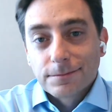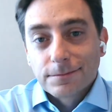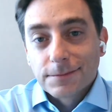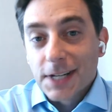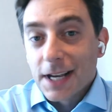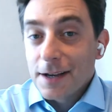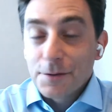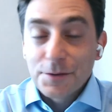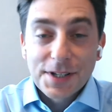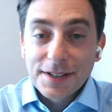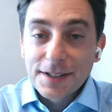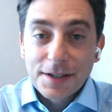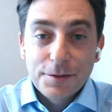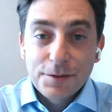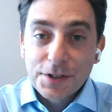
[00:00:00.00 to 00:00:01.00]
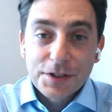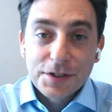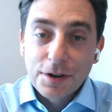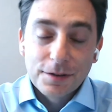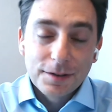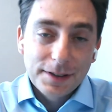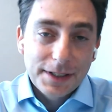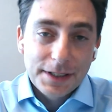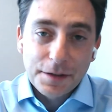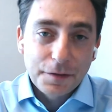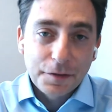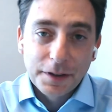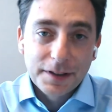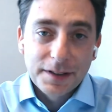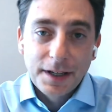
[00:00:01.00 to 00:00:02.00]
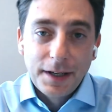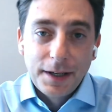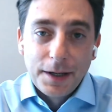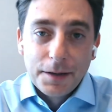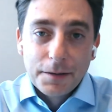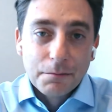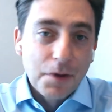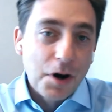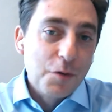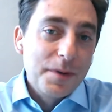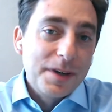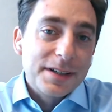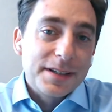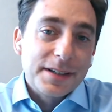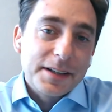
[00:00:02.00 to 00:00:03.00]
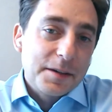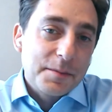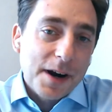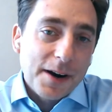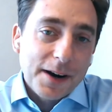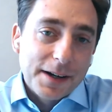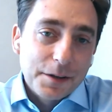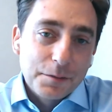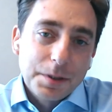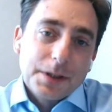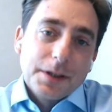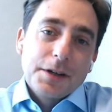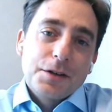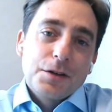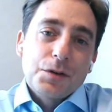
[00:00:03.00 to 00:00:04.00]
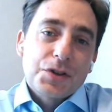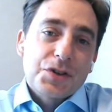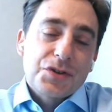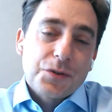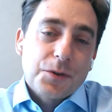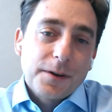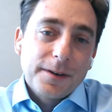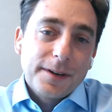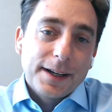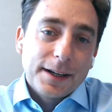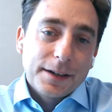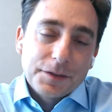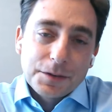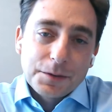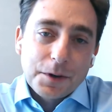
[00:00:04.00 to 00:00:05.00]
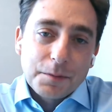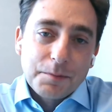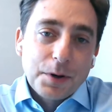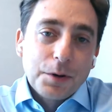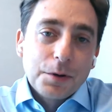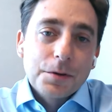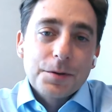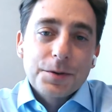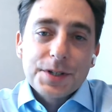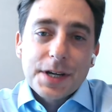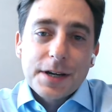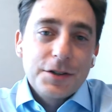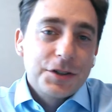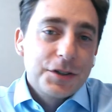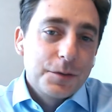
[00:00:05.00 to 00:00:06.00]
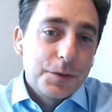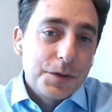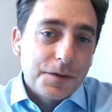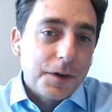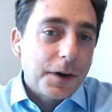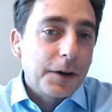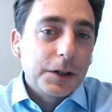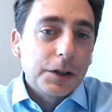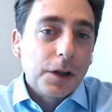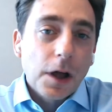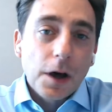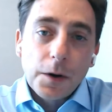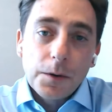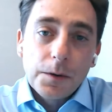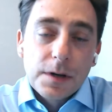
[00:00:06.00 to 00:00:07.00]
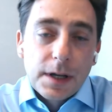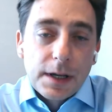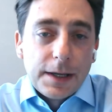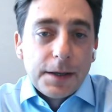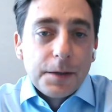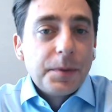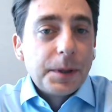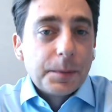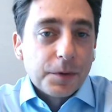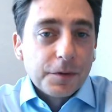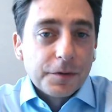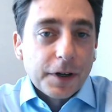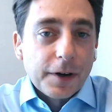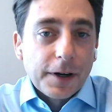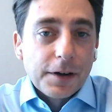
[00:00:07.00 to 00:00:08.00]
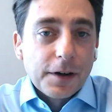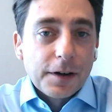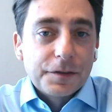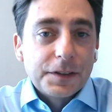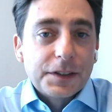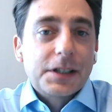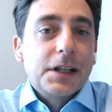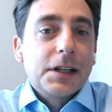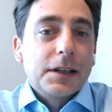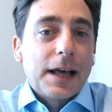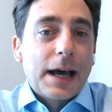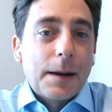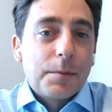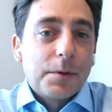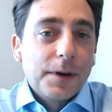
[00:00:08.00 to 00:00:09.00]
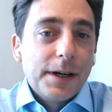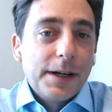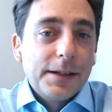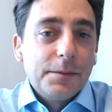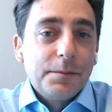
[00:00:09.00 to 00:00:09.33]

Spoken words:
Yeah, it was a totally different moment in the American political story. After all, polarization was very low. People mm-hmm. very often collaborated